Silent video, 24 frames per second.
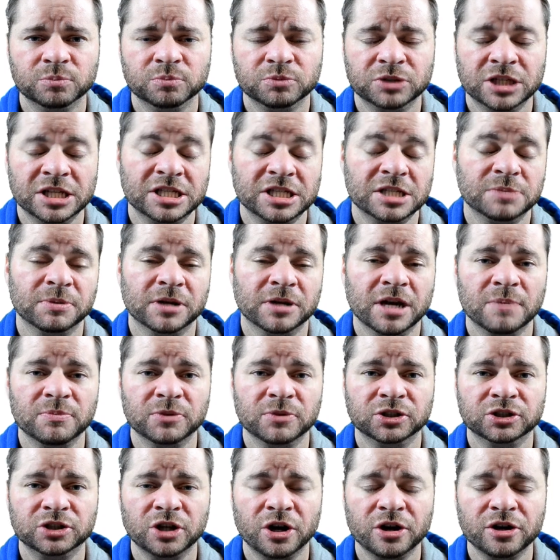since he's become
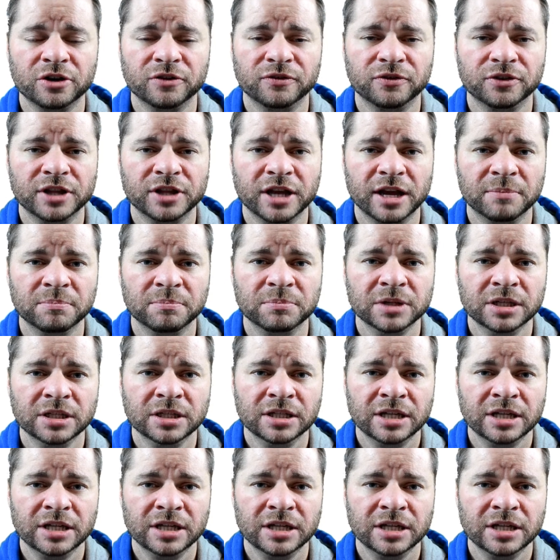the starter for them.